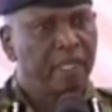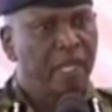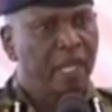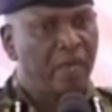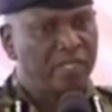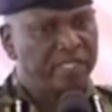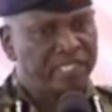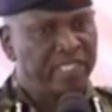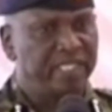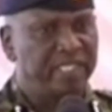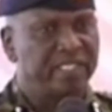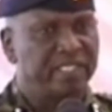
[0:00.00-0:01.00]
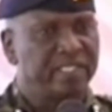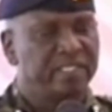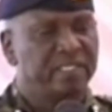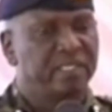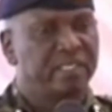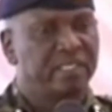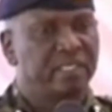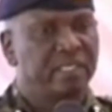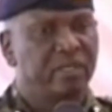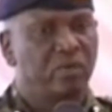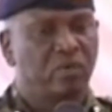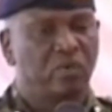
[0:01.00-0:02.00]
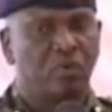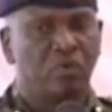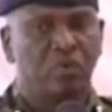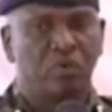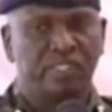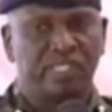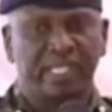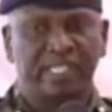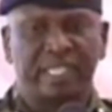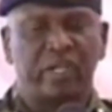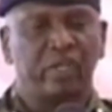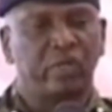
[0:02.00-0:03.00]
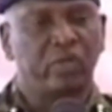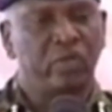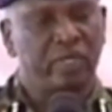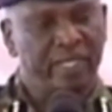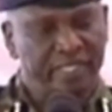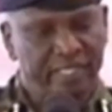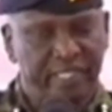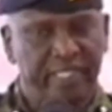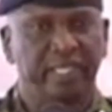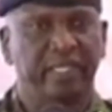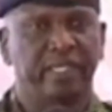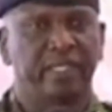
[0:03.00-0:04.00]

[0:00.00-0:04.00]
Our CS was categorical and clear.